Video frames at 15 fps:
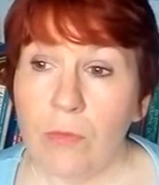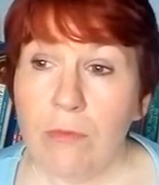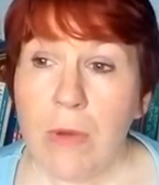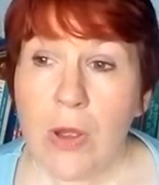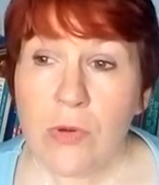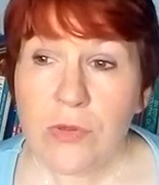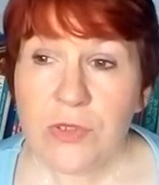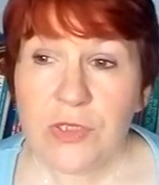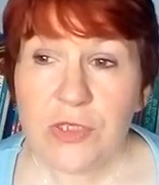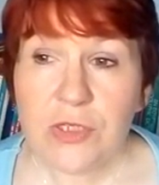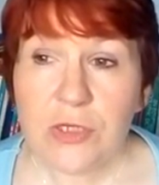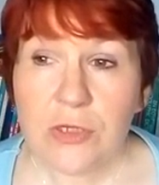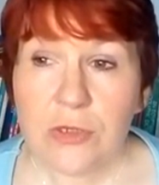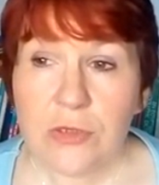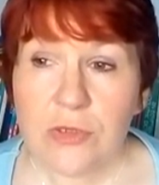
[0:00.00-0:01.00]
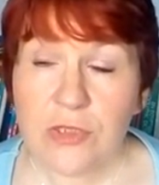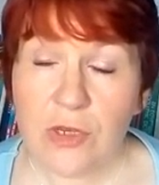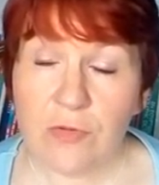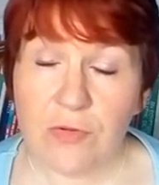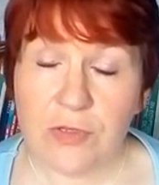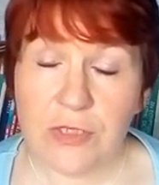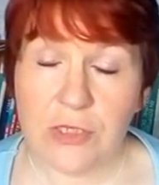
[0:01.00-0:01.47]
most
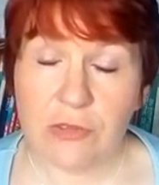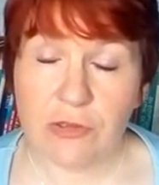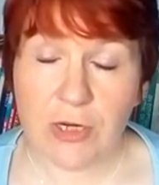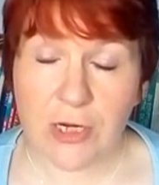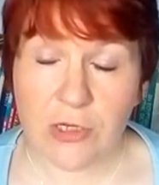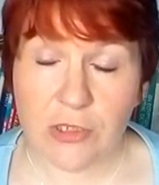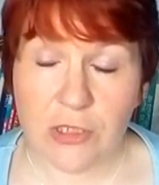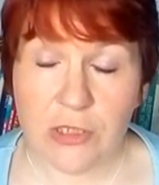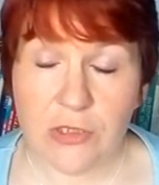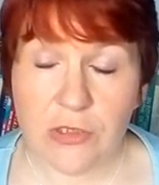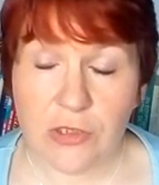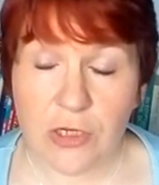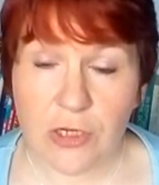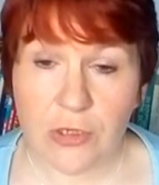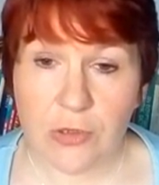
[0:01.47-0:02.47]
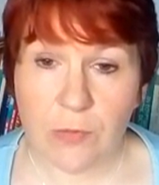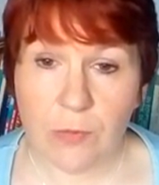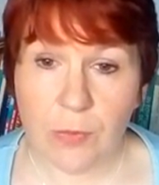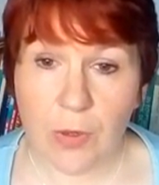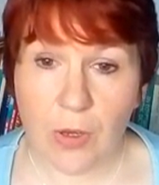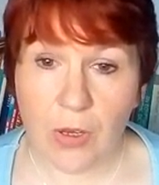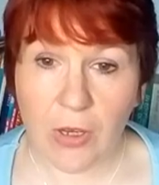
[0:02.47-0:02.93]
solvent extraction is done
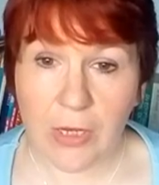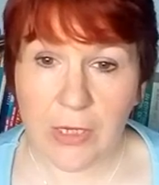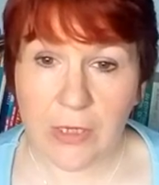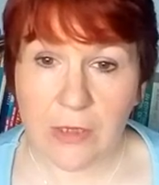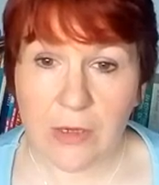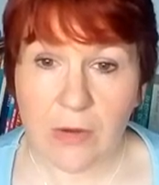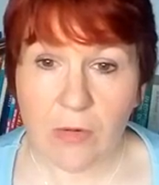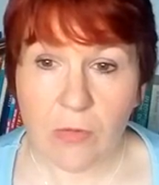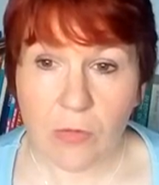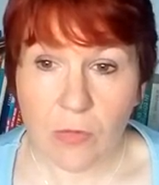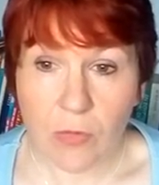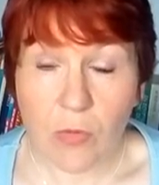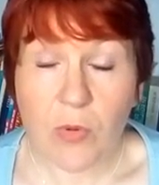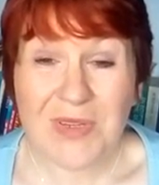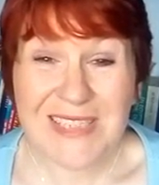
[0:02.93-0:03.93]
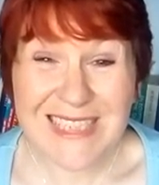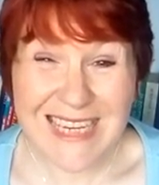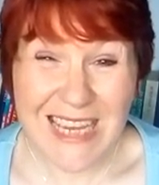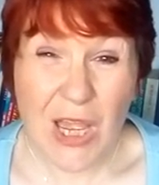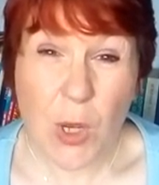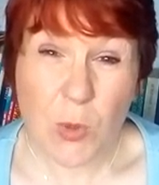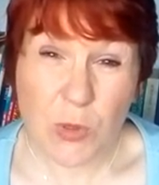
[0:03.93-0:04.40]
by, or
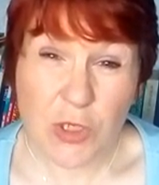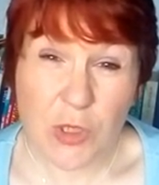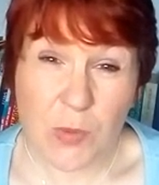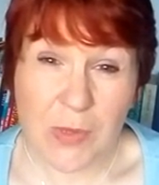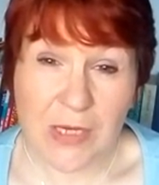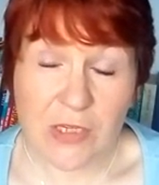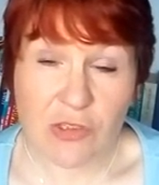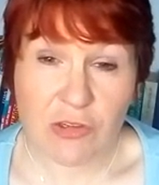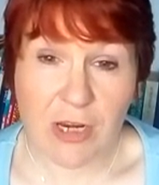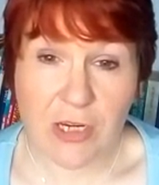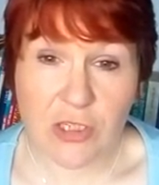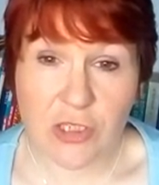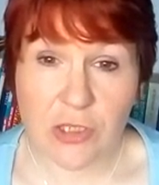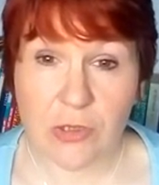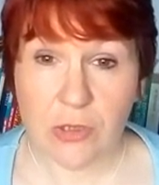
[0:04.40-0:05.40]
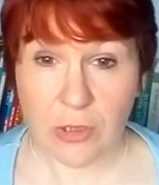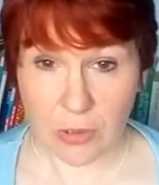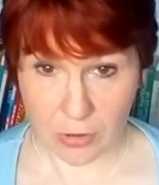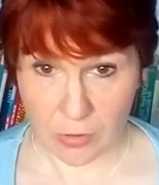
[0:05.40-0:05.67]
CO2 extraction,